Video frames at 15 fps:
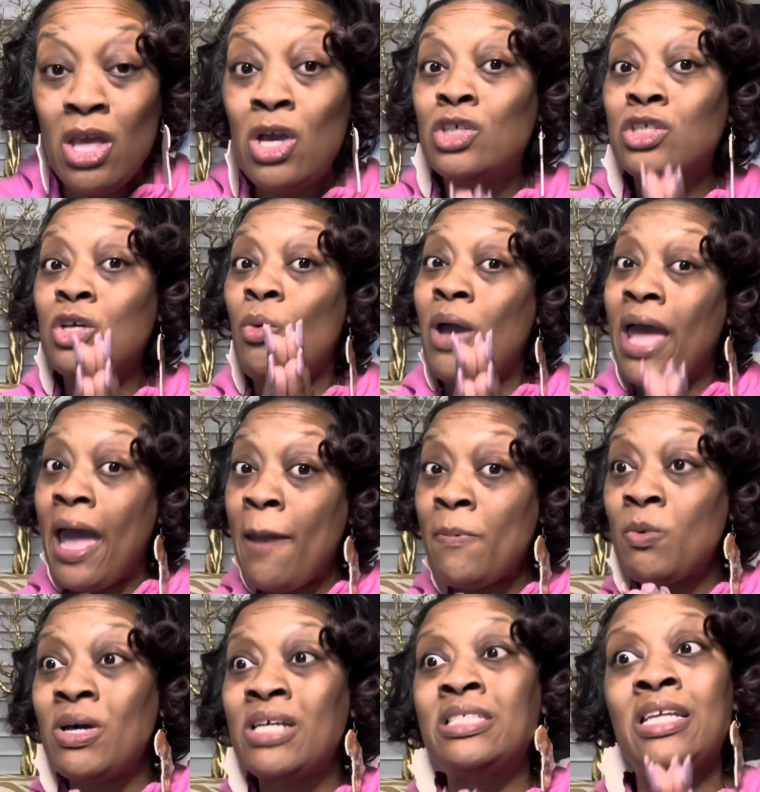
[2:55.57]
So what
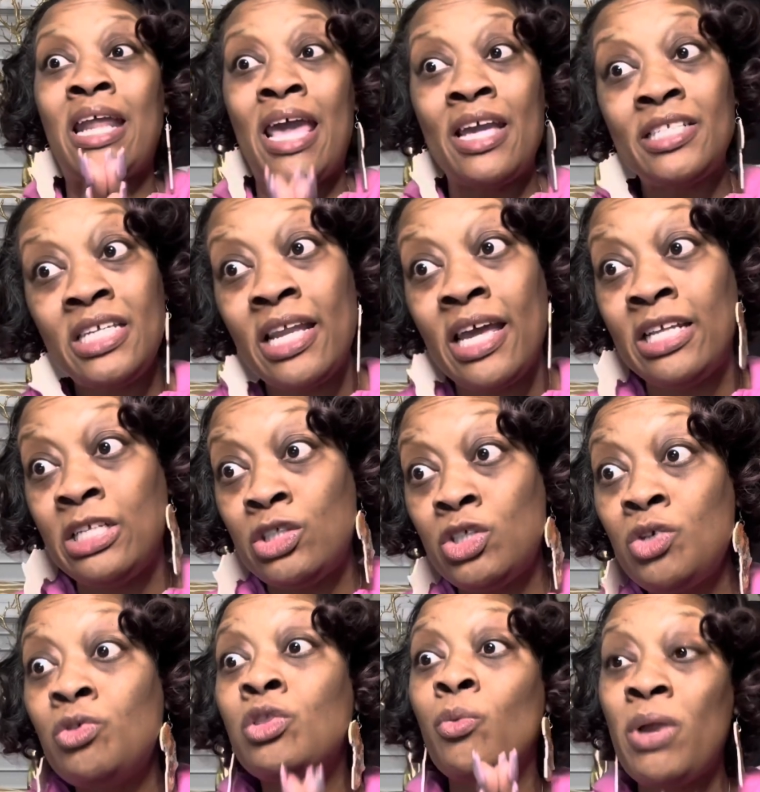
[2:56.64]
happened was in
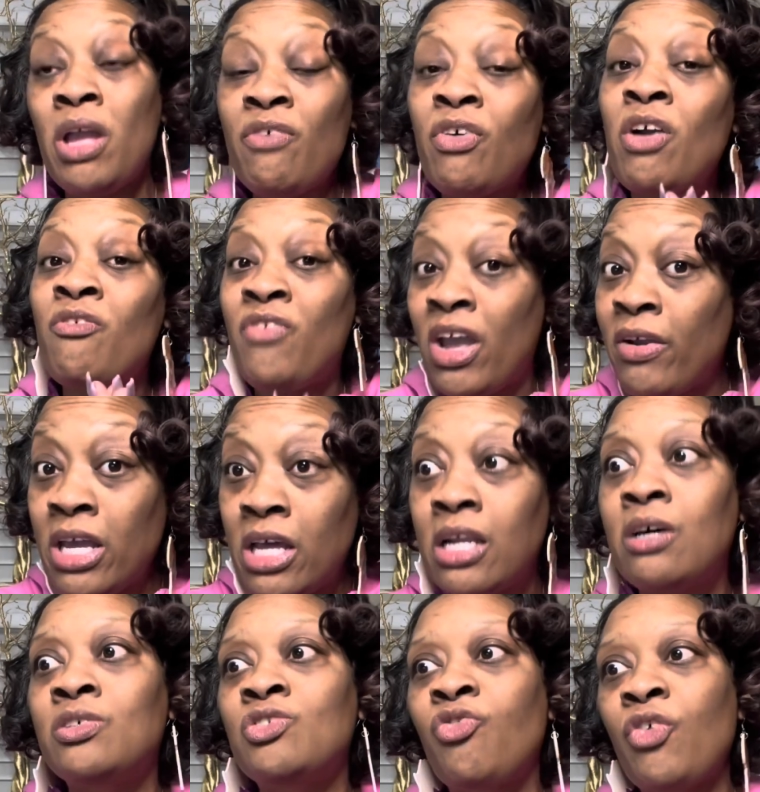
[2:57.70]
1892, three of her very
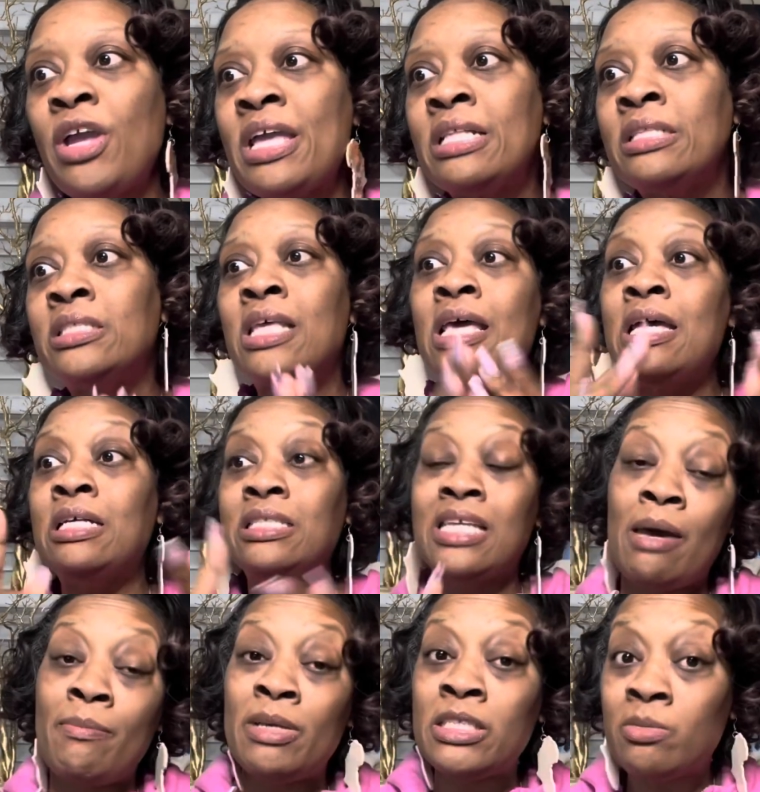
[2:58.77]
close friends,
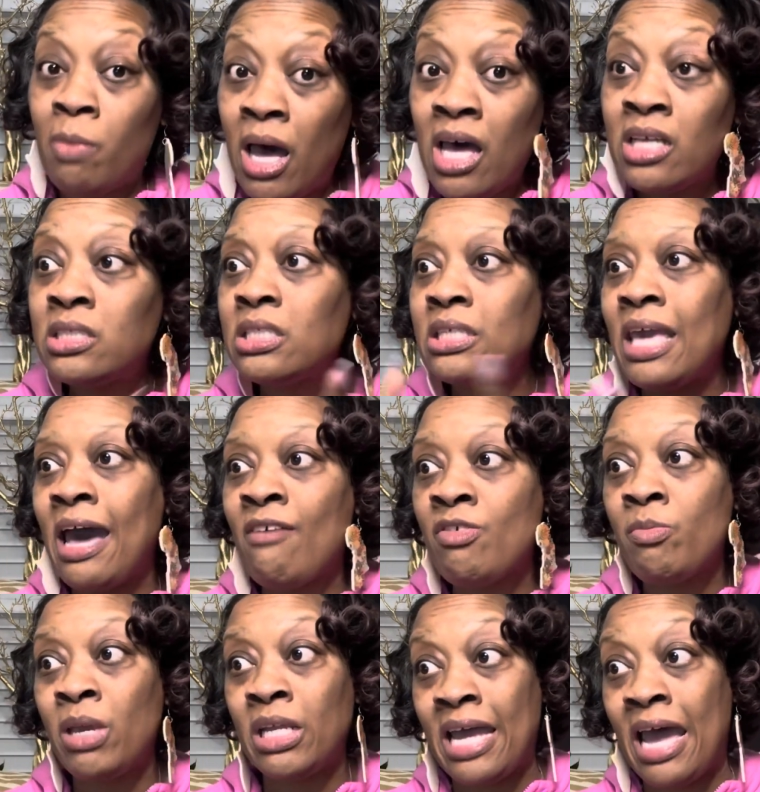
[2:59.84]
Thomas Moss, Calvin
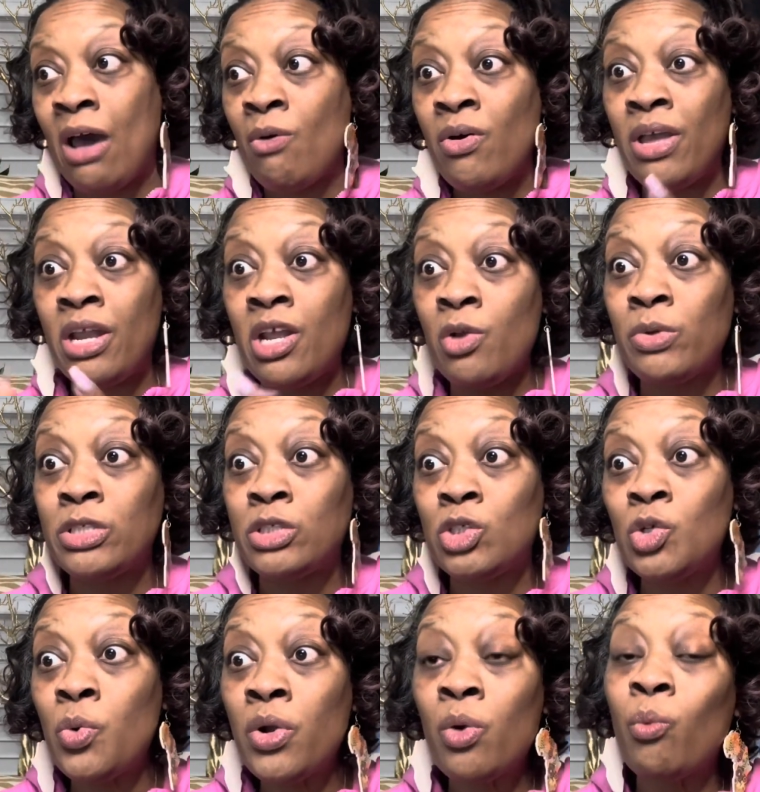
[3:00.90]
McDowell, and Henry
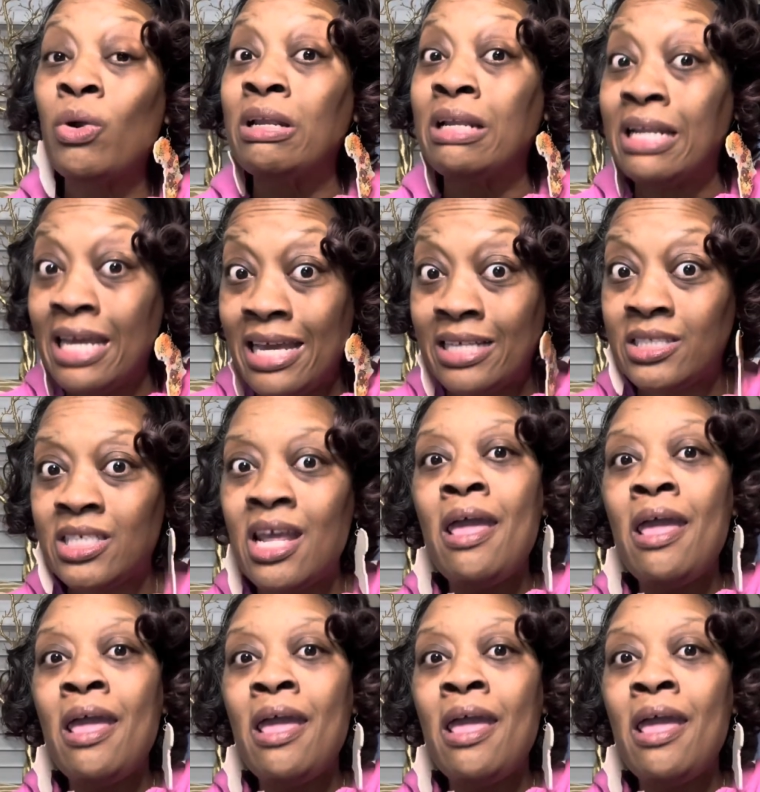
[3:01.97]
Stewart, were lynched